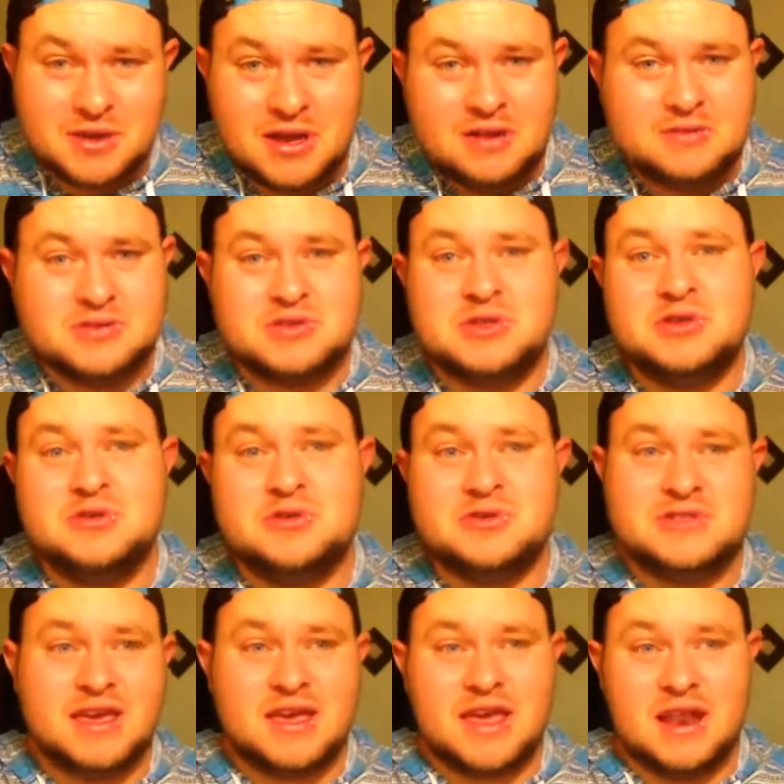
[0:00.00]
I don't
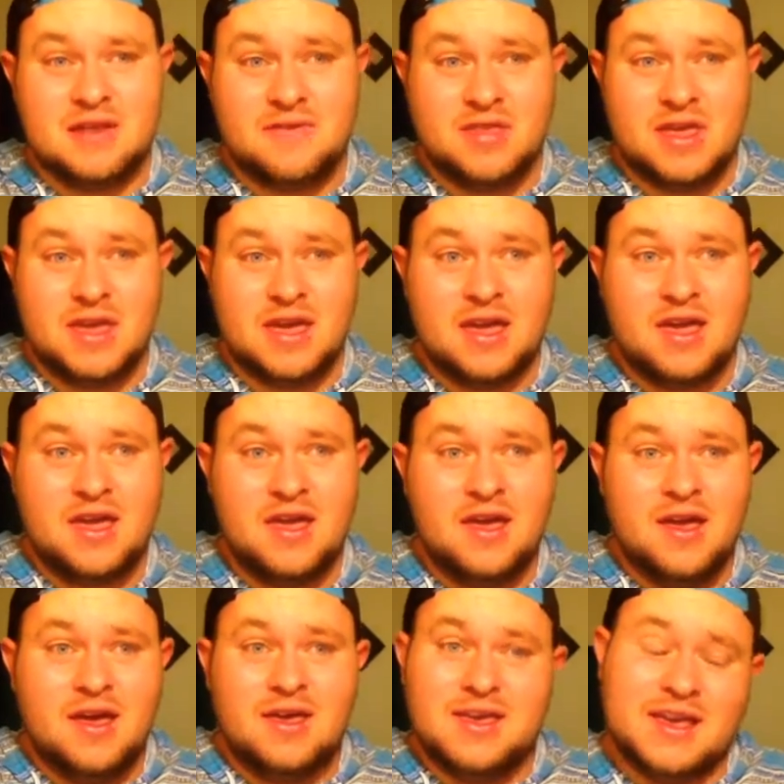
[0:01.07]
choose that kind of thing.
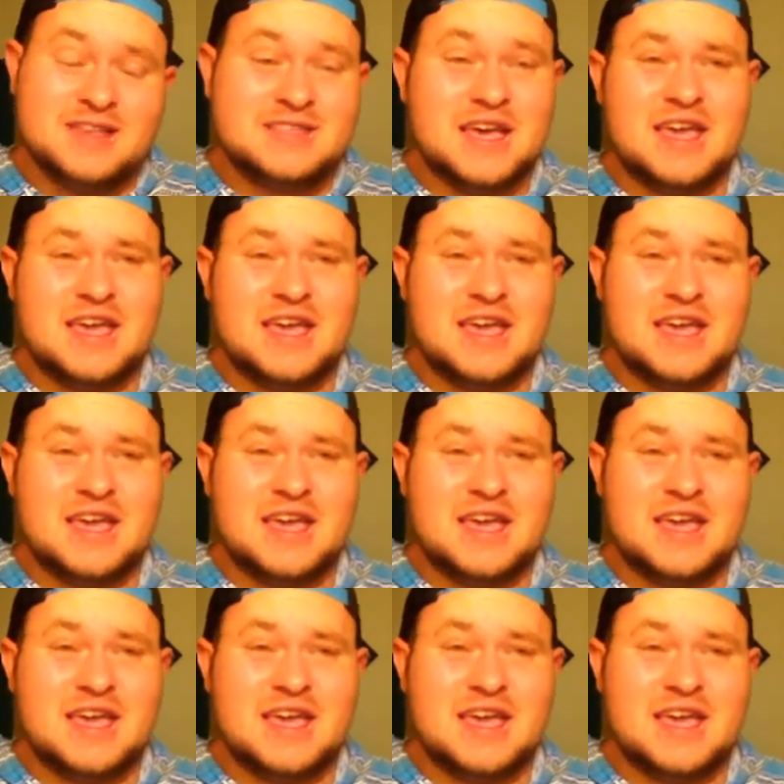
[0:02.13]
Yes,